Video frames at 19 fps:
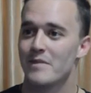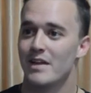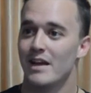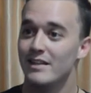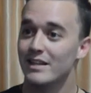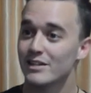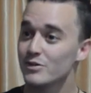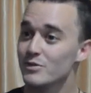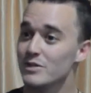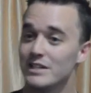And
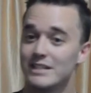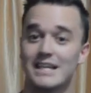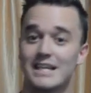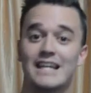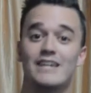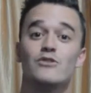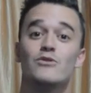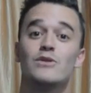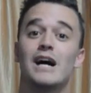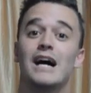this is what he's
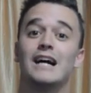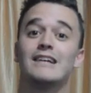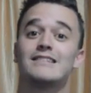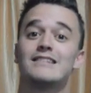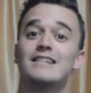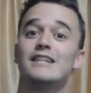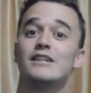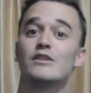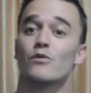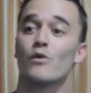like, you guys
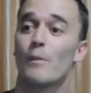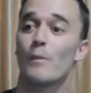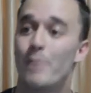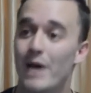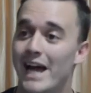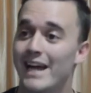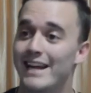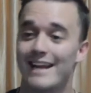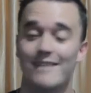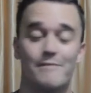need to
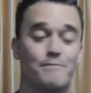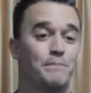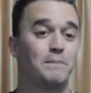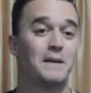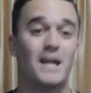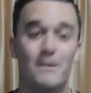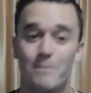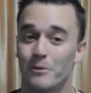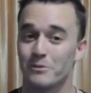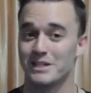repent. And
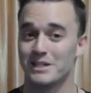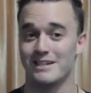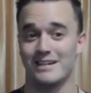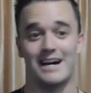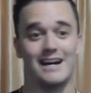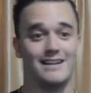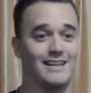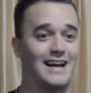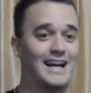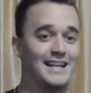people did
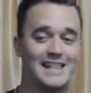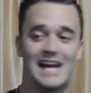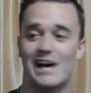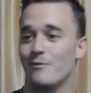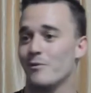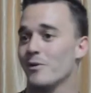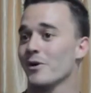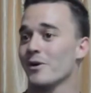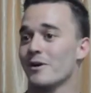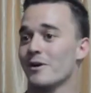not like
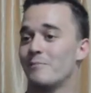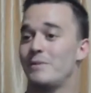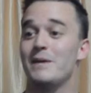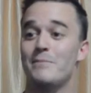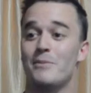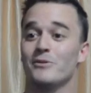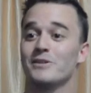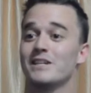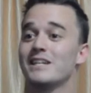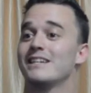that word.
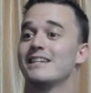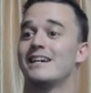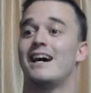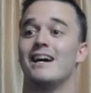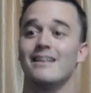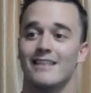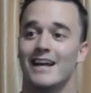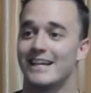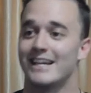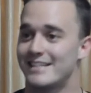People did
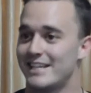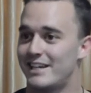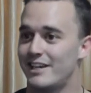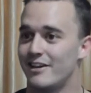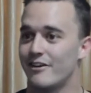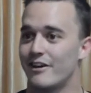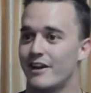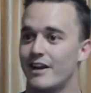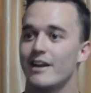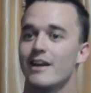not like to
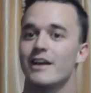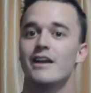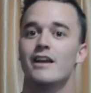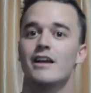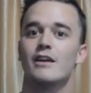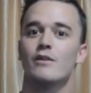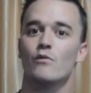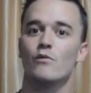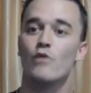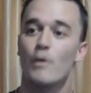hear it.
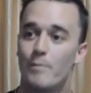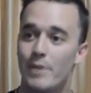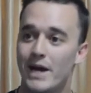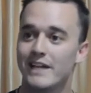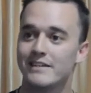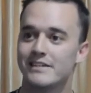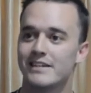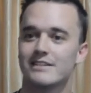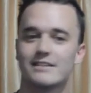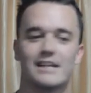
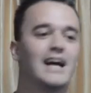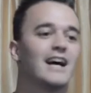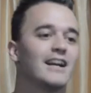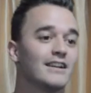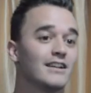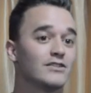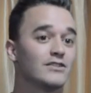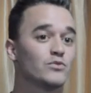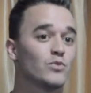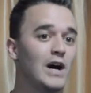Repentance,
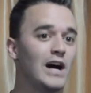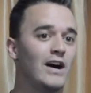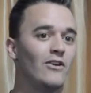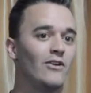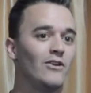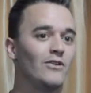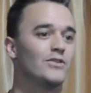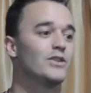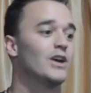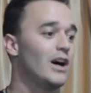and as
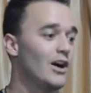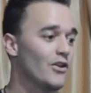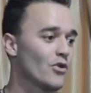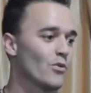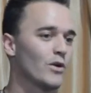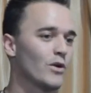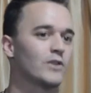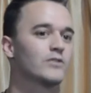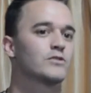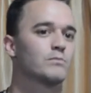well, the other
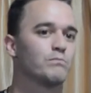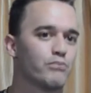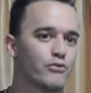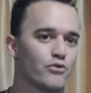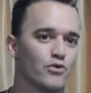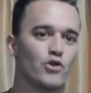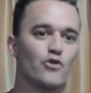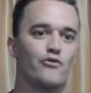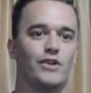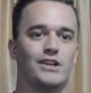words,
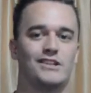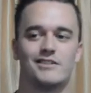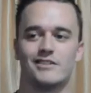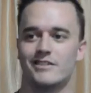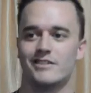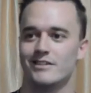prove it.